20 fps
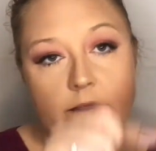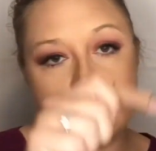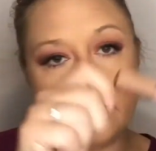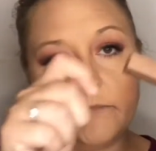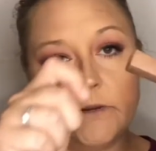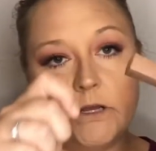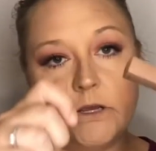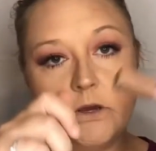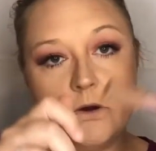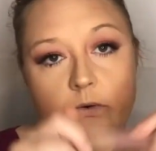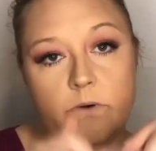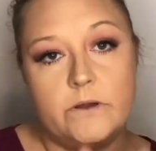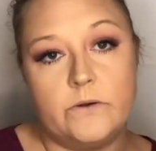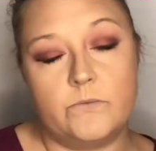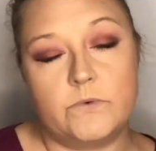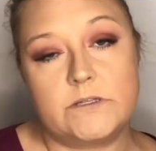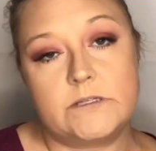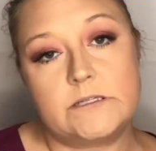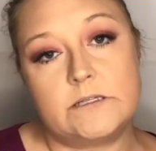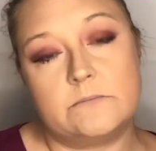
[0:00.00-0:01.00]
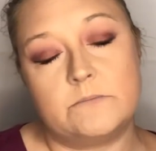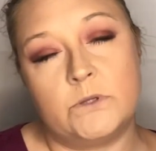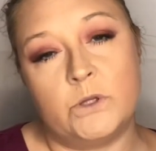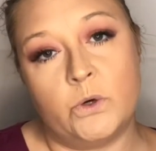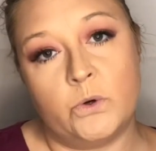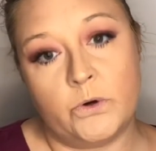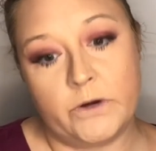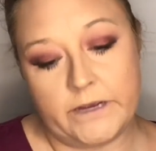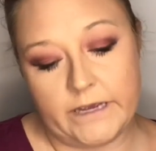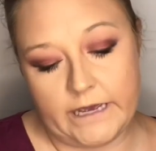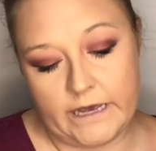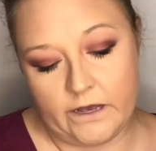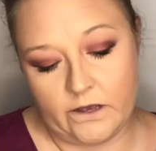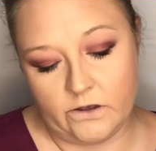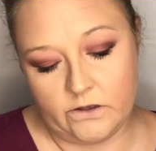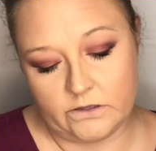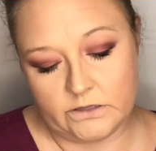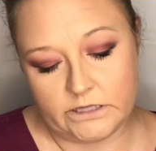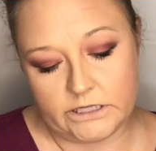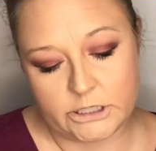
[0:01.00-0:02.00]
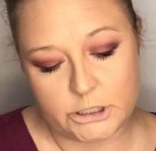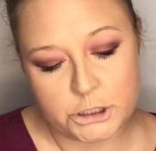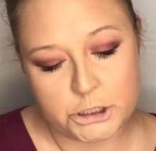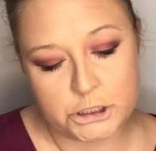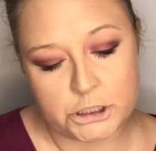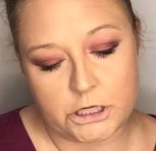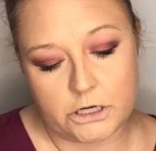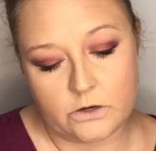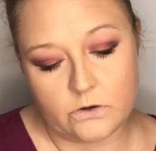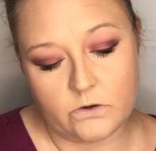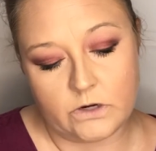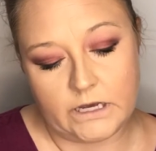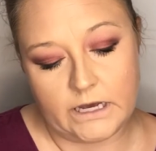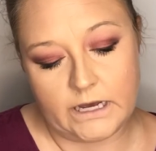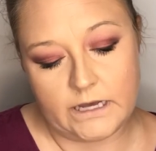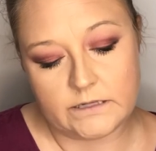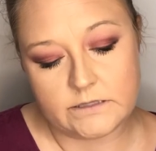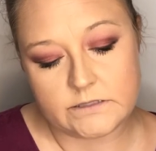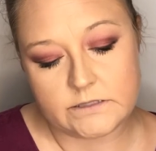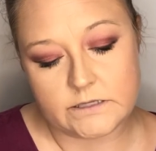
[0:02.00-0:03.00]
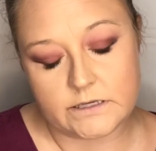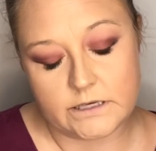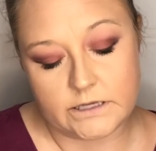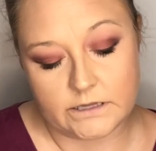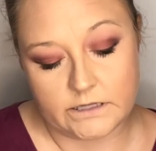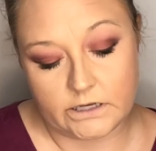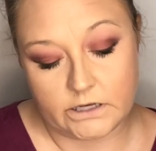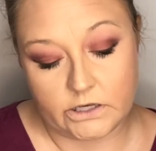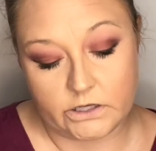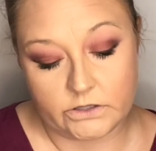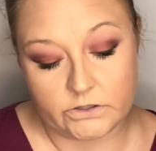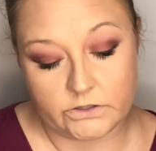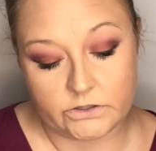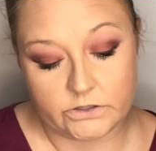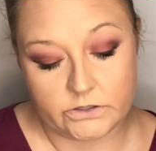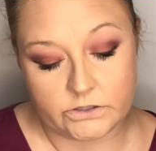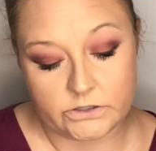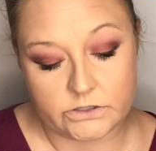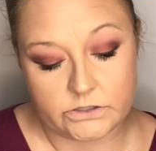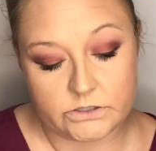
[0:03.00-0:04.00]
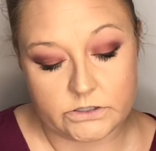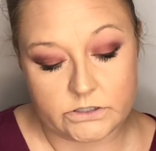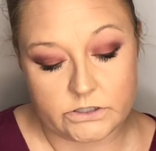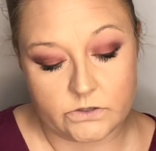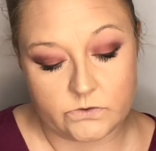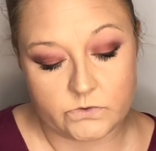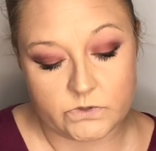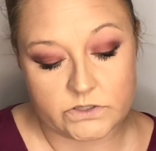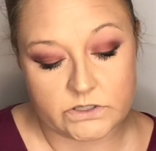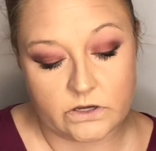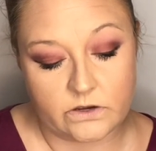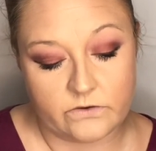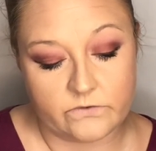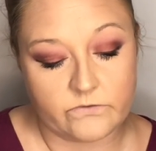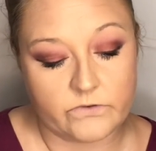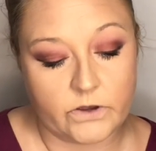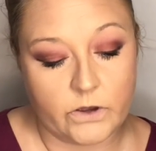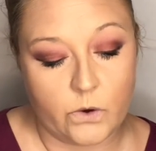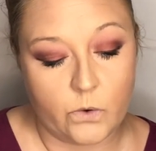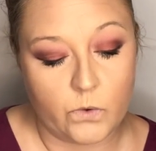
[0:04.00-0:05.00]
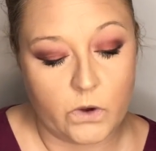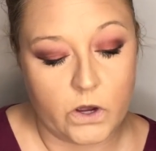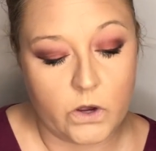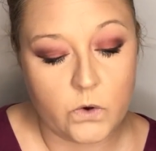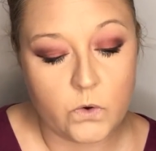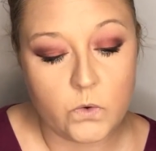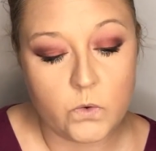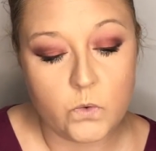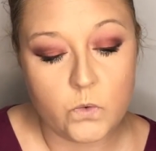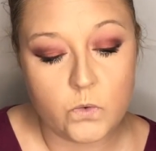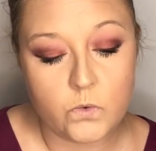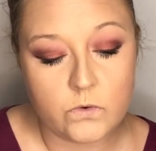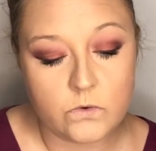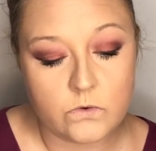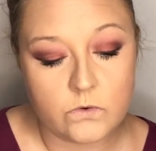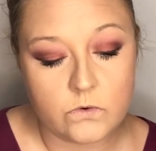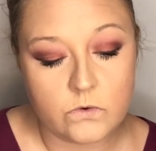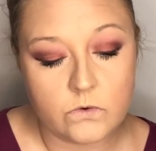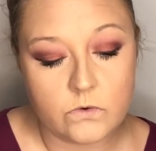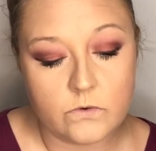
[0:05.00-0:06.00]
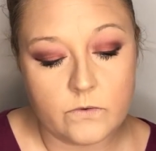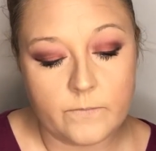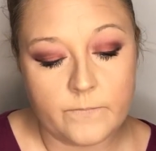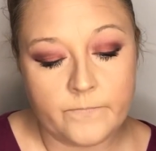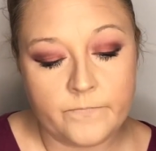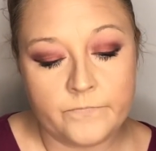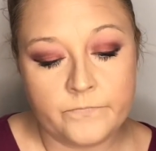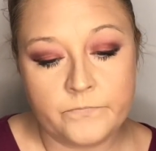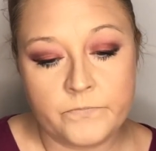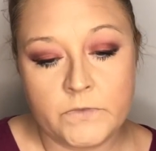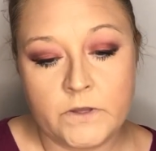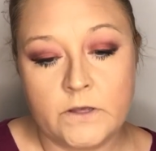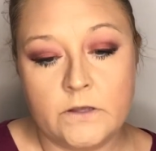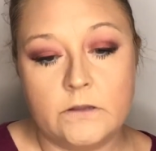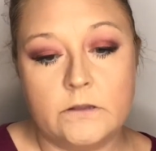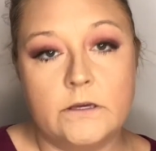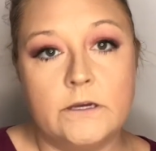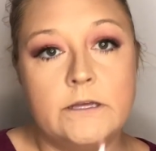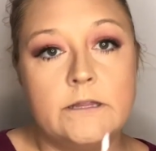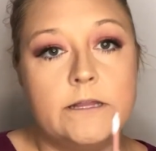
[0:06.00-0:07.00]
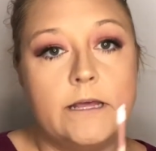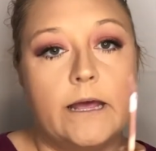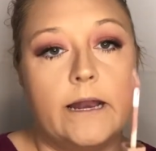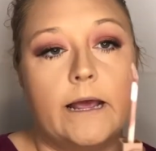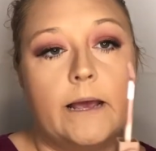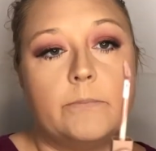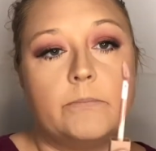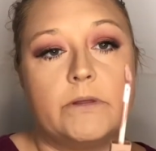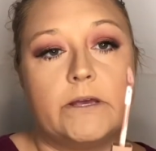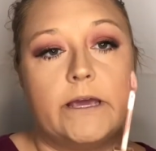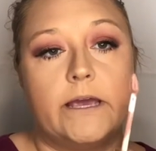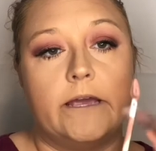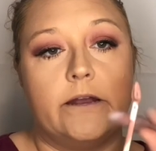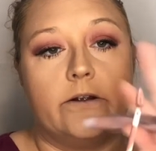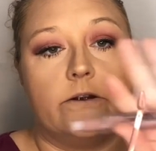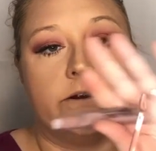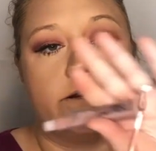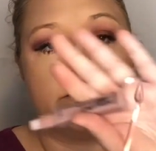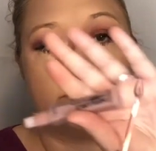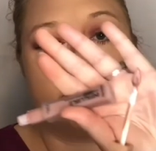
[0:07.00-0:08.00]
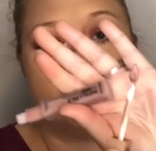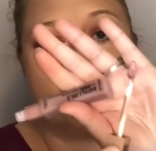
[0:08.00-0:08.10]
then I'm gonna go in with some L'Oreal Le Chocolat in the color Dose of Cocoa. Look at that applicator, is